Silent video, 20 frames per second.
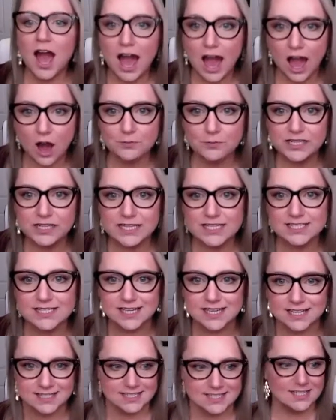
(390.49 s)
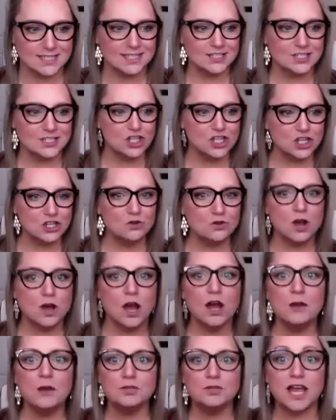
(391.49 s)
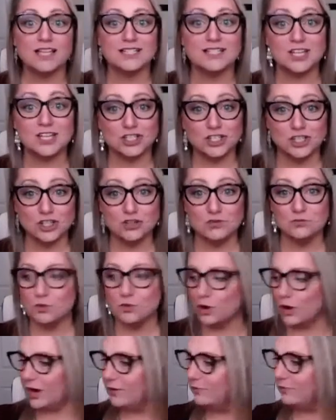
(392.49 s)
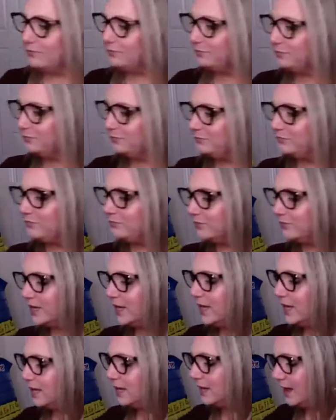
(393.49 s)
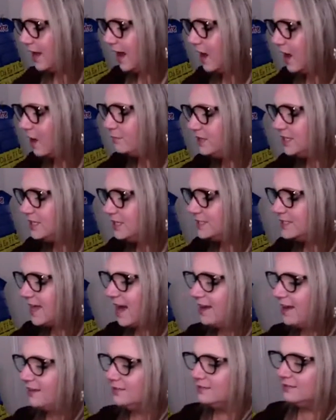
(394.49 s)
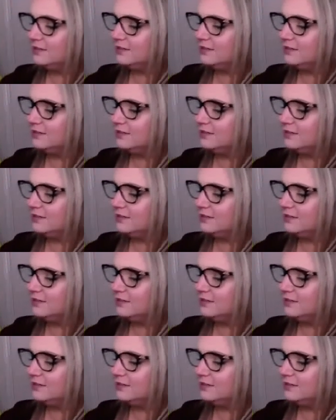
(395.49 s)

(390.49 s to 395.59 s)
How many is it? 2 plus 2 more. How many is that?